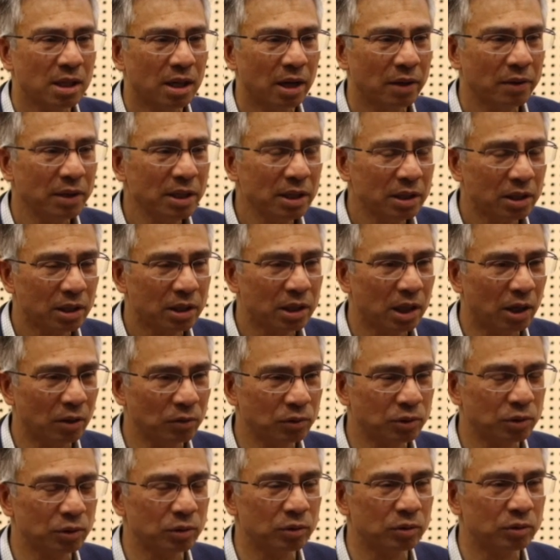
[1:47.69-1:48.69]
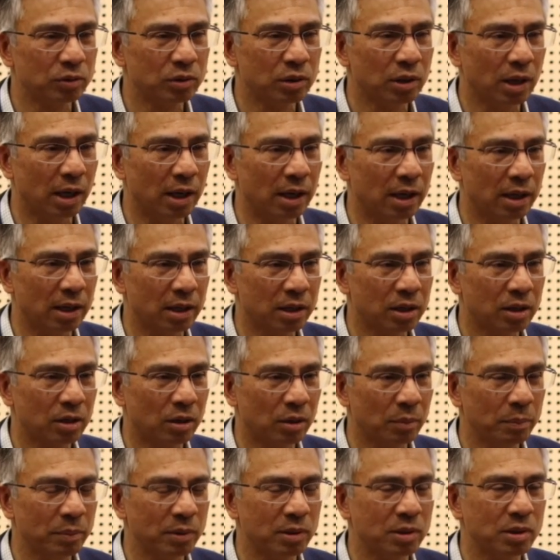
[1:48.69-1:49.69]
I think the cultural uh,
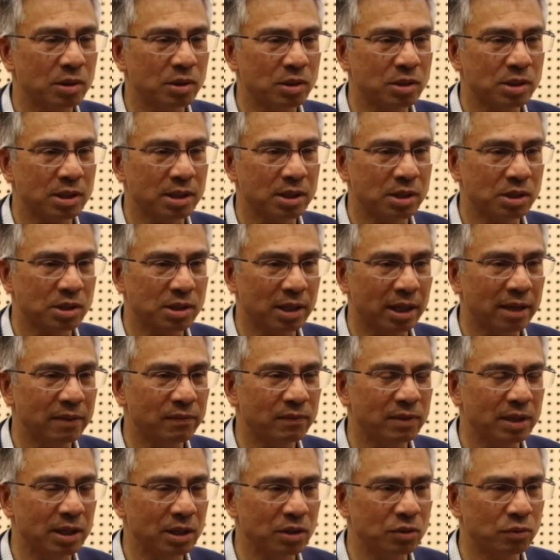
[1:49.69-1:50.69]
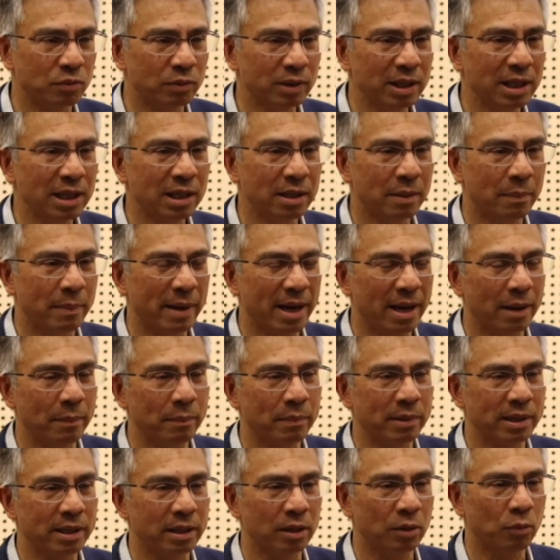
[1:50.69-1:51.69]
competence in safety is really
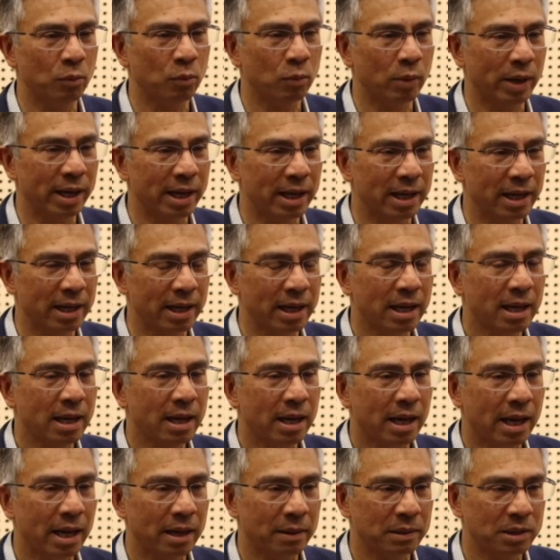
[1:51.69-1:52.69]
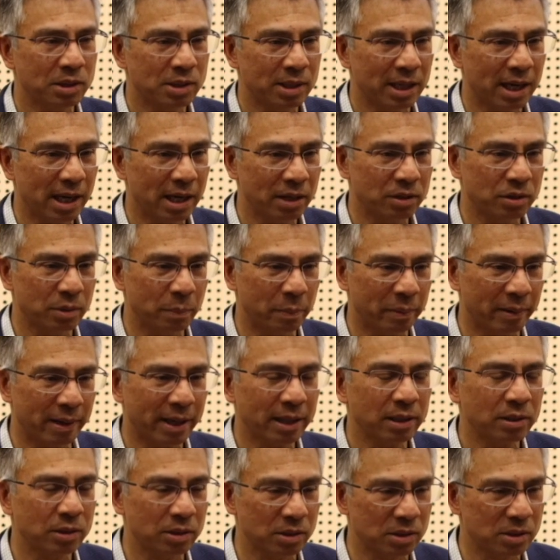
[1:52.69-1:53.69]
about being aware and start to
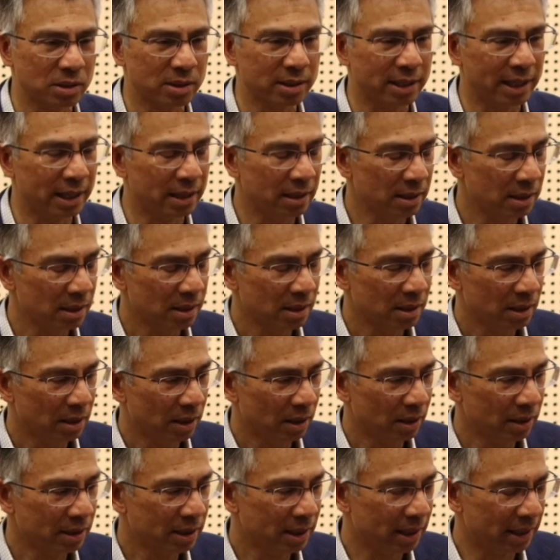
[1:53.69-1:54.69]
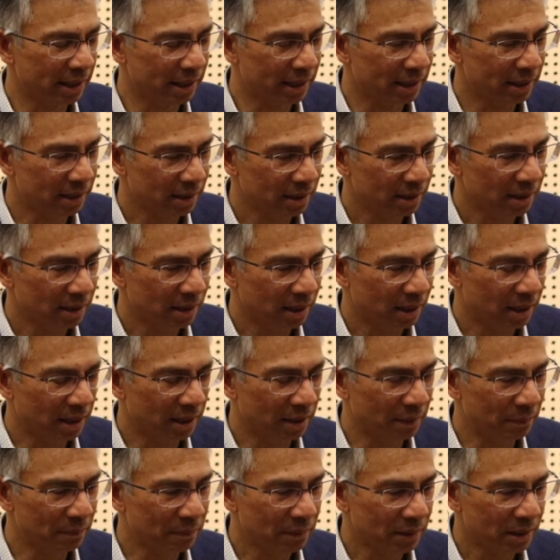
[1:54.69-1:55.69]
practice that, okay,
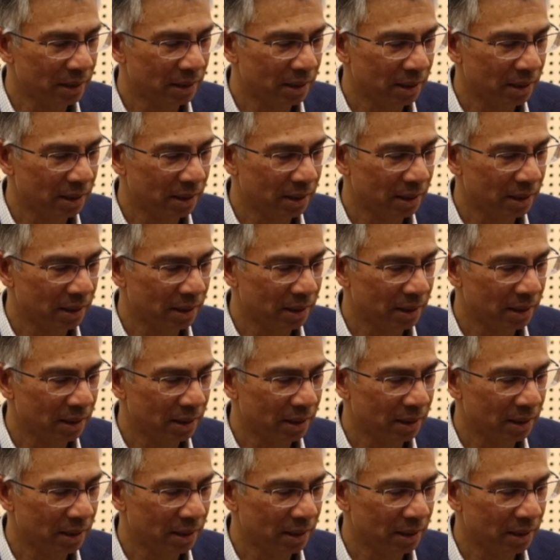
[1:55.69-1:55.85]
um,